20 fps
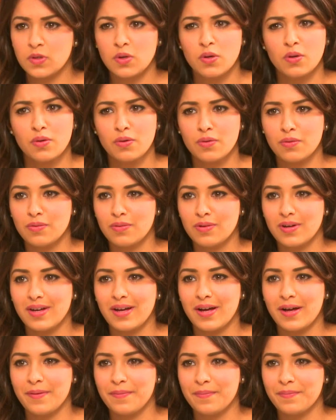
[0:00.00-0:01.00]
no,
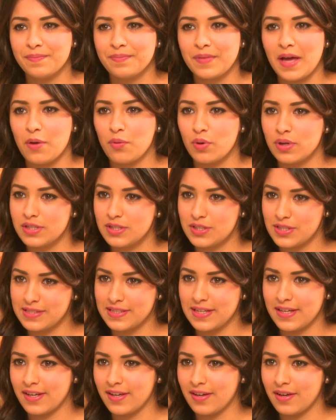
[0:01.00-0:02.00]
I wanted to
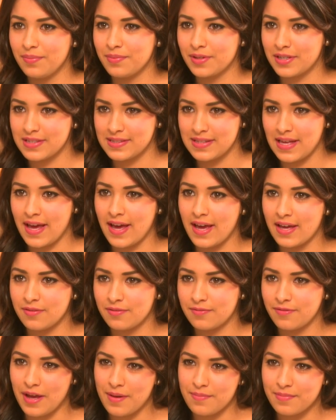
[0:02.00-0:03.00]
stay here because I
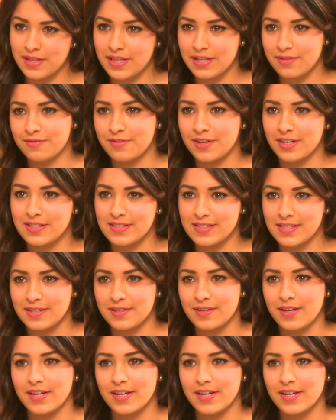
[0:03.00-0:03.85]
had family and friends here.